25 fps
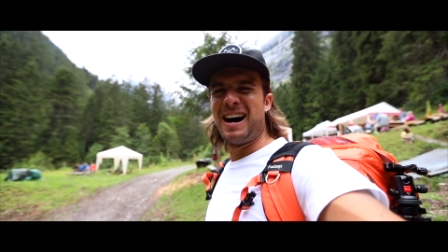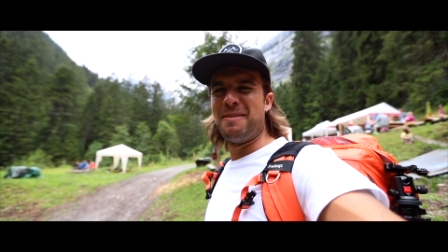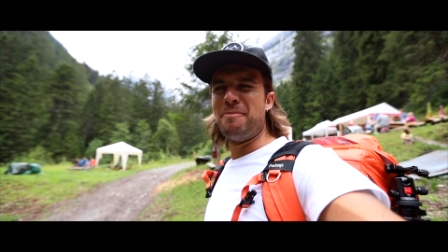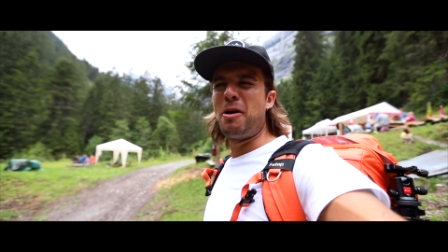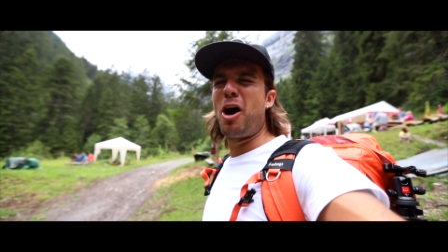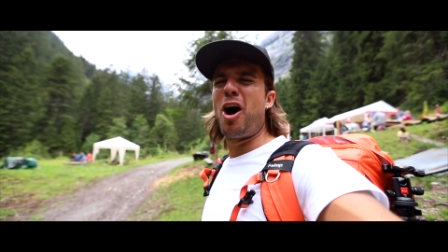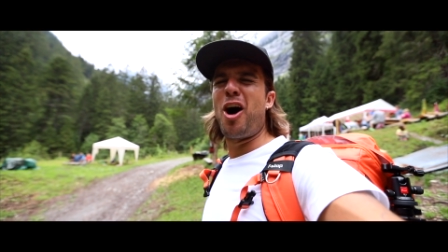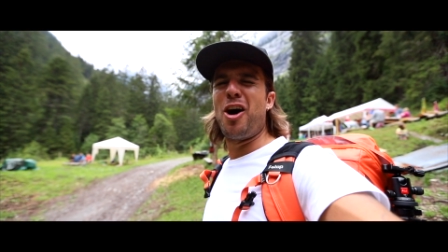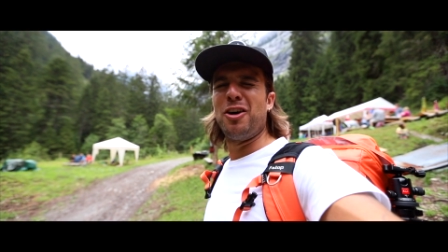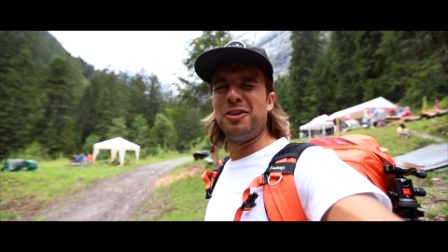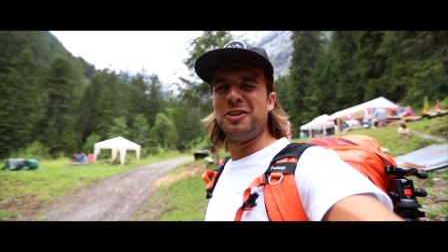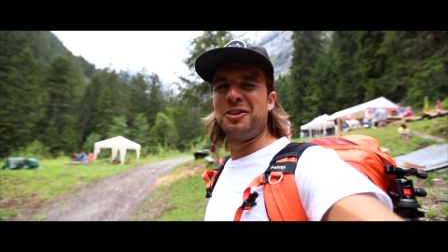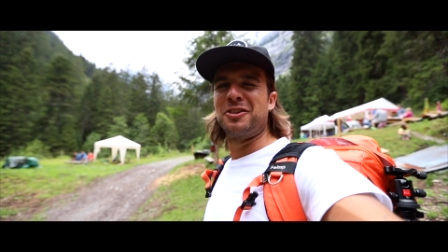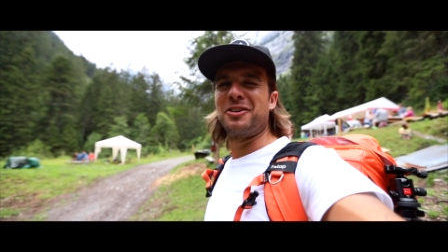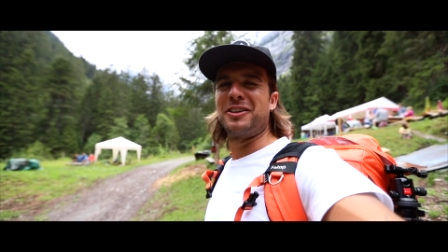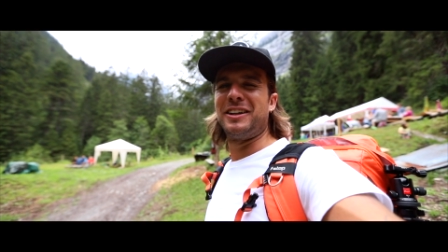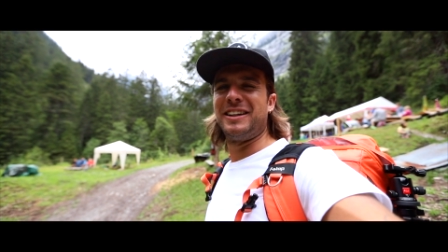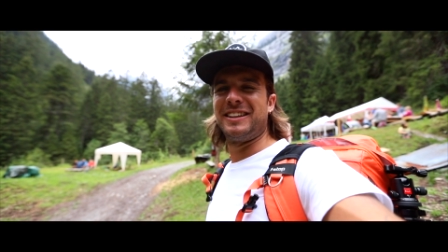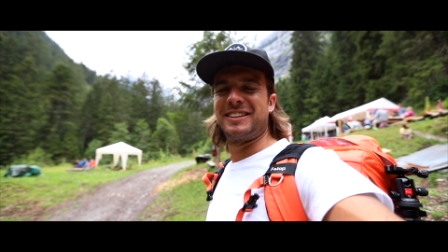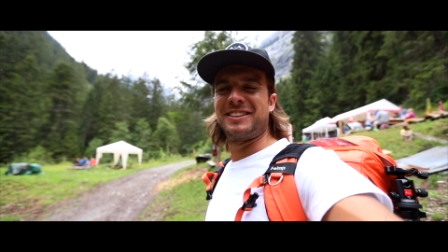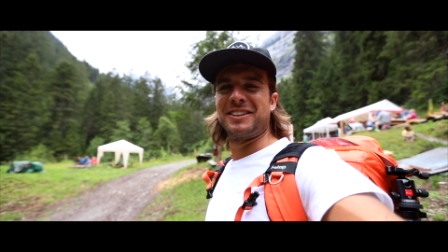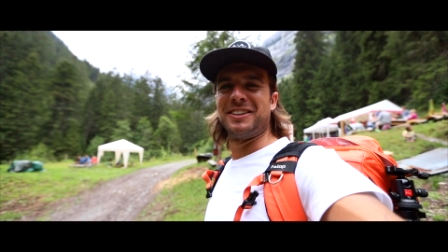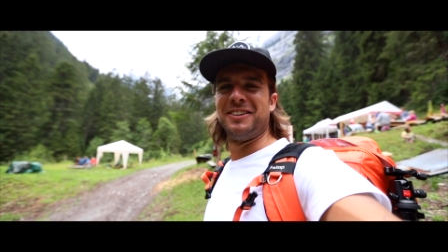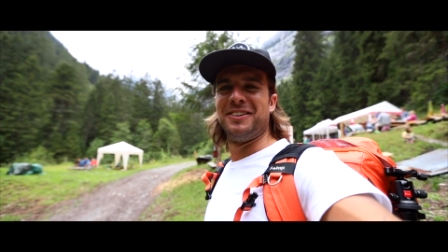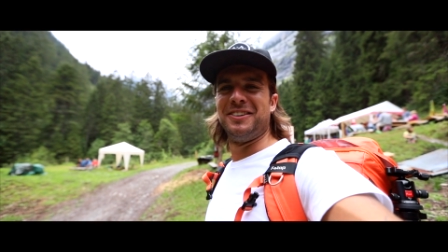I'm
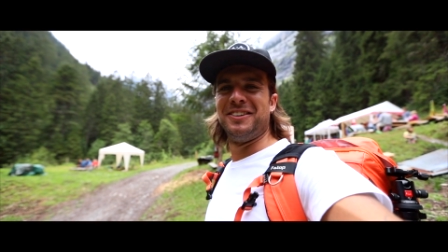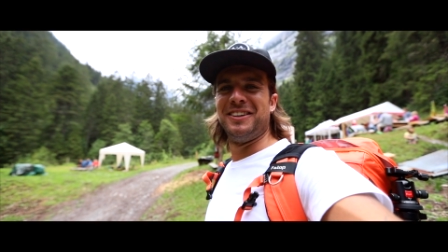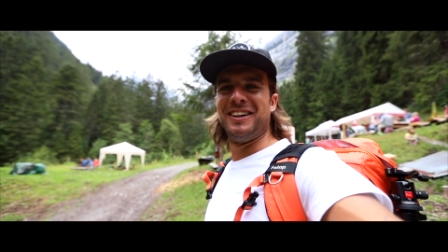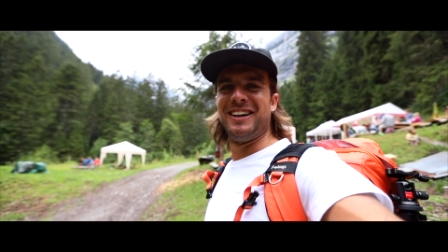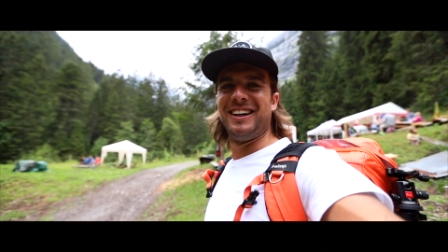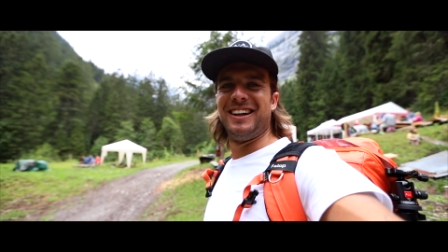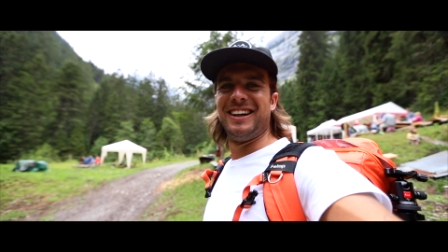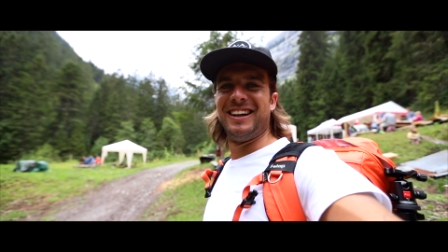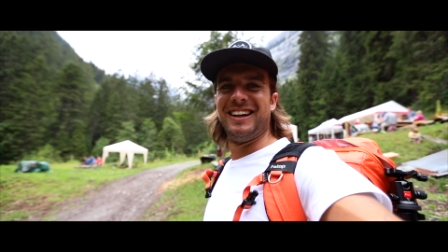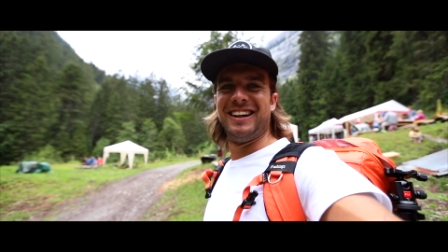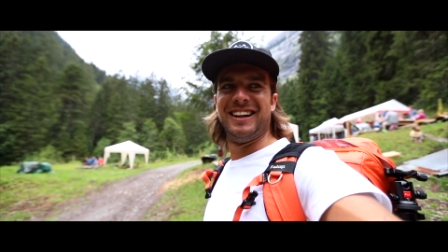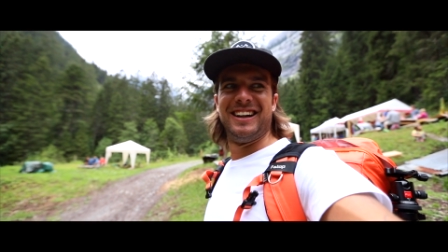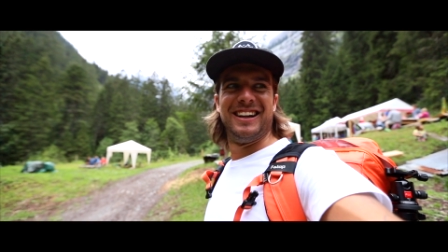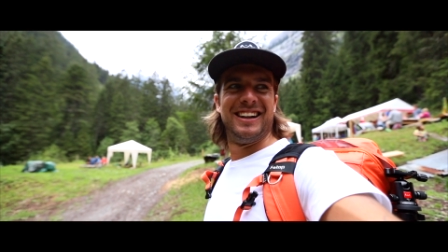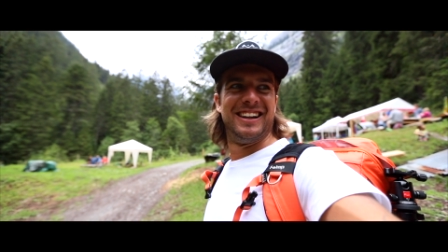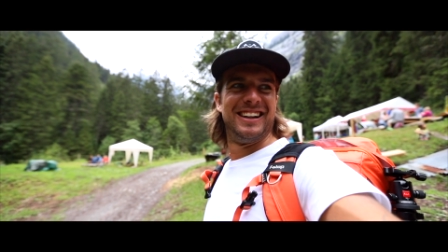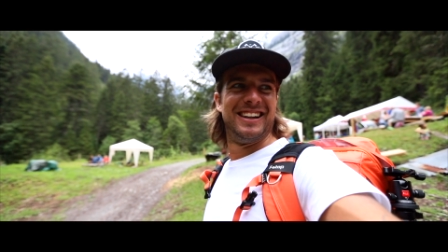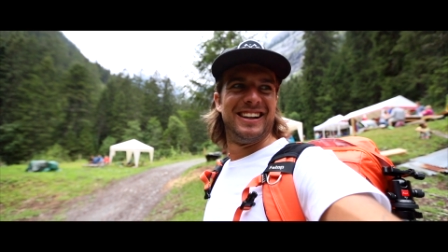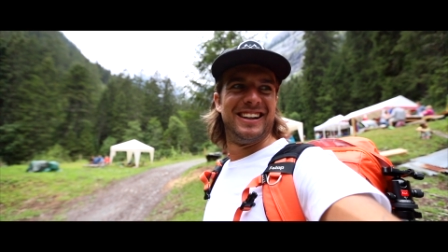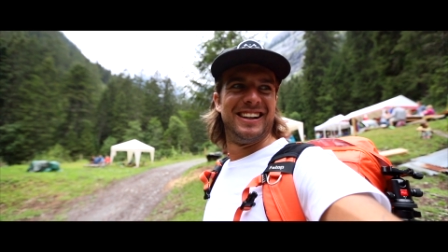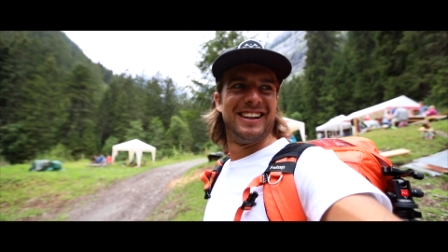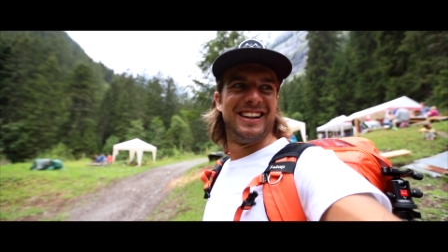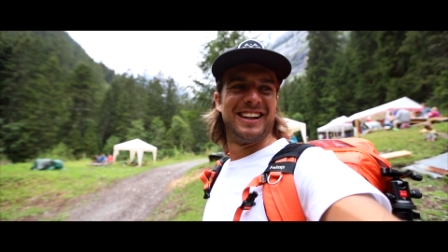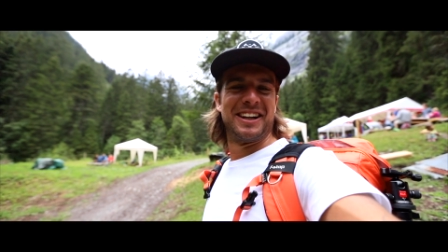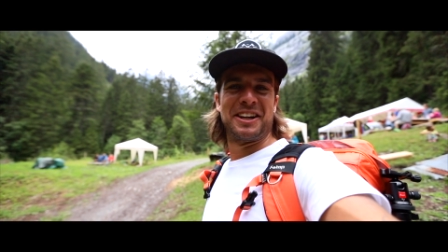hungry, so uh,
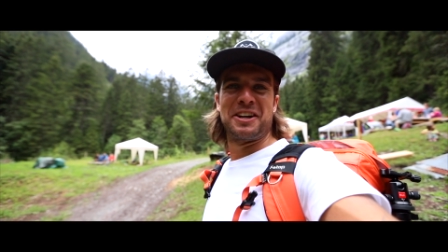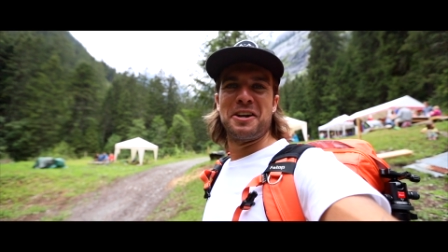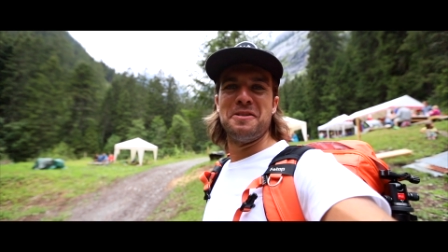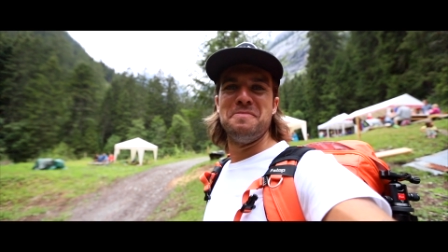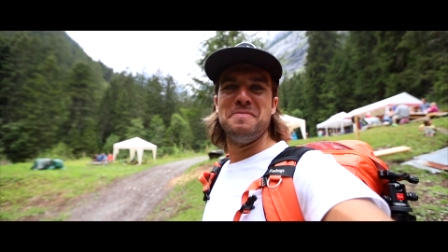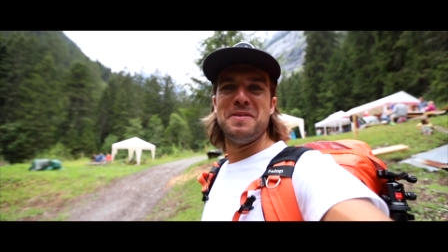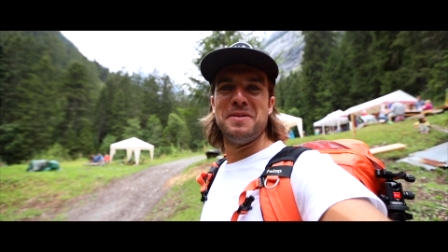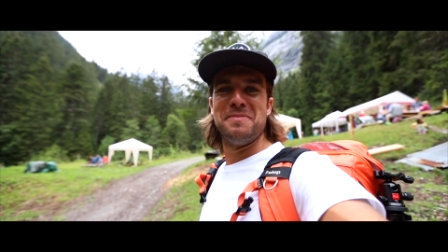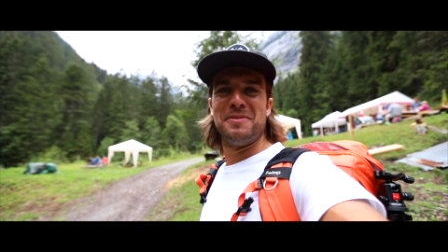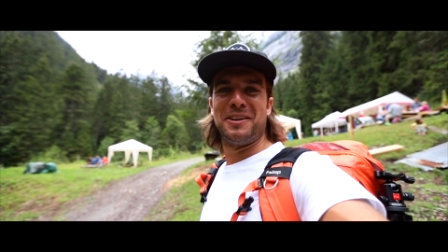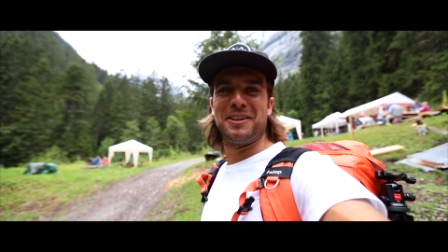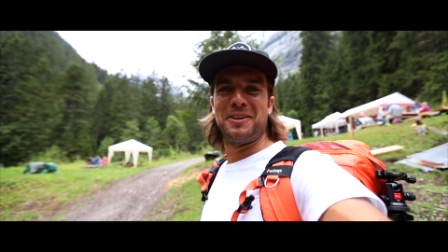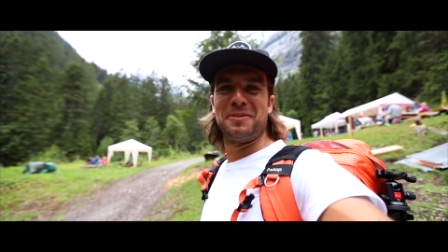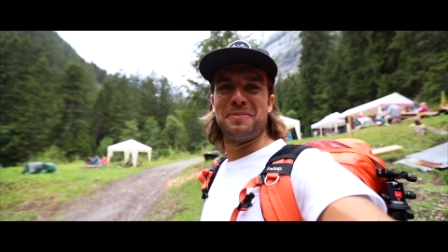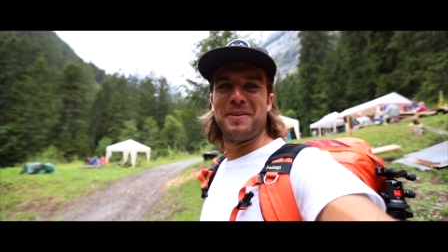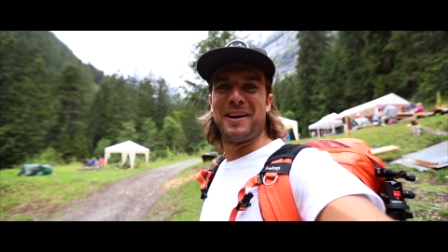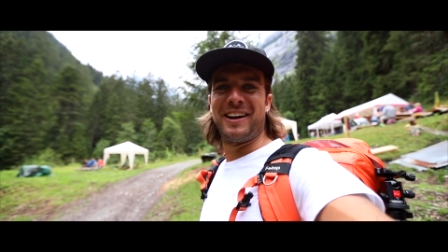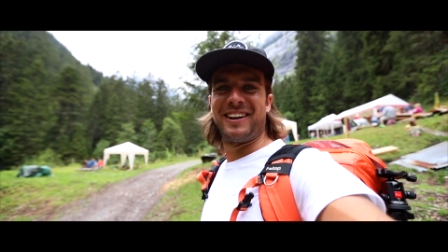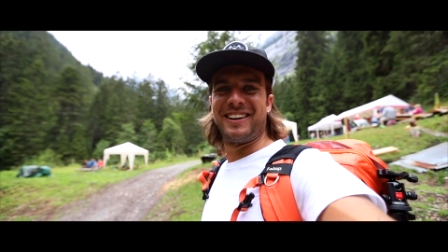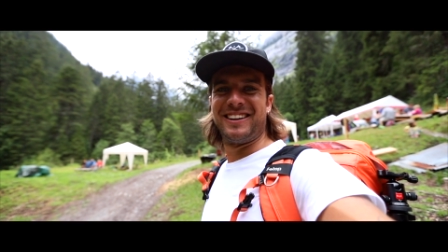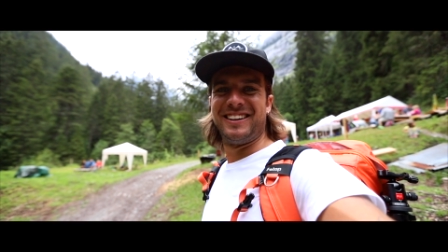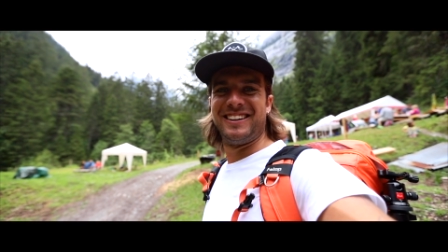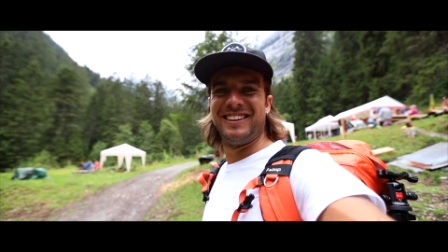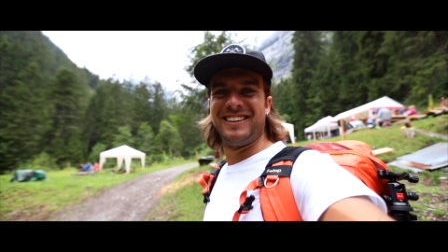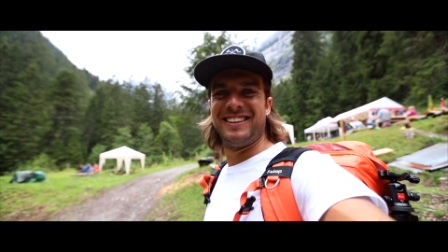couldn't be much
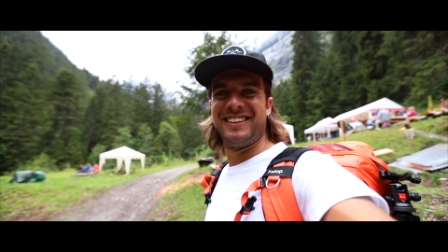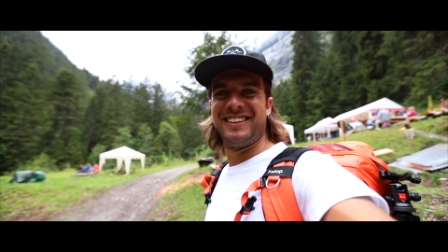better.